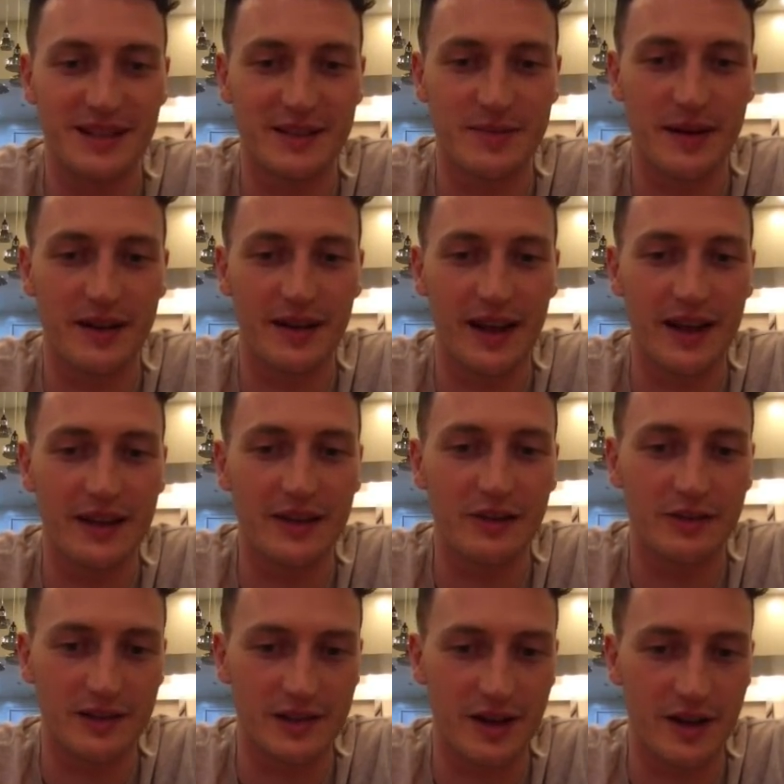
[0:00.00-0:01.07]
That's about an 8
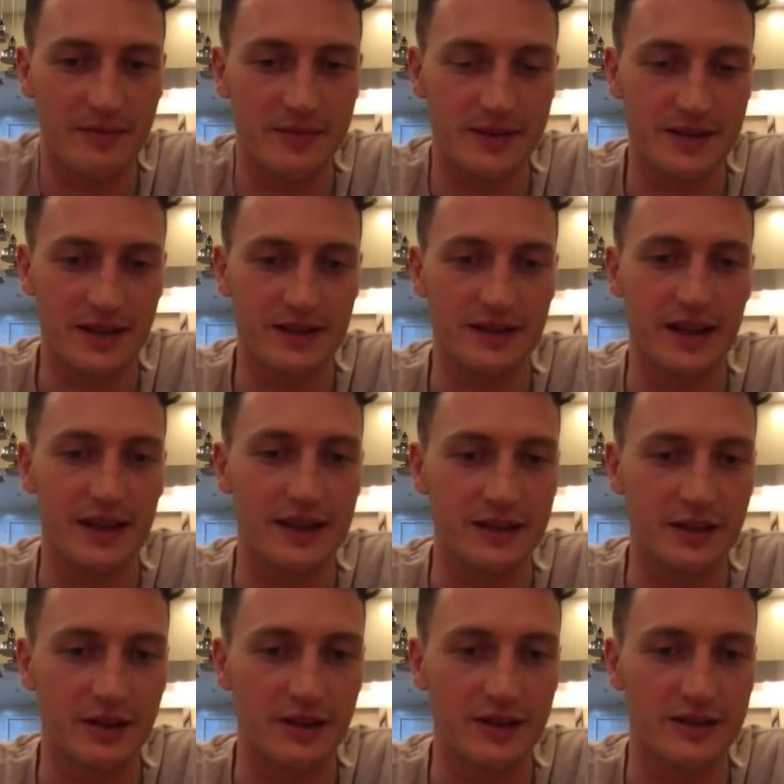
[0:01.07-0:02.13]
or a 9%
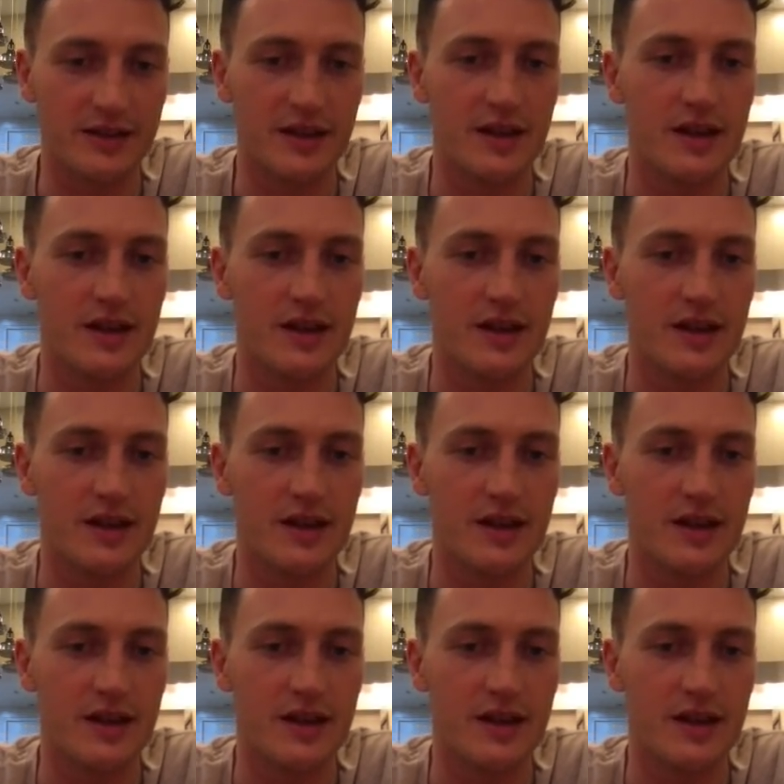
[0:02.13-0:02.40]
ACOS.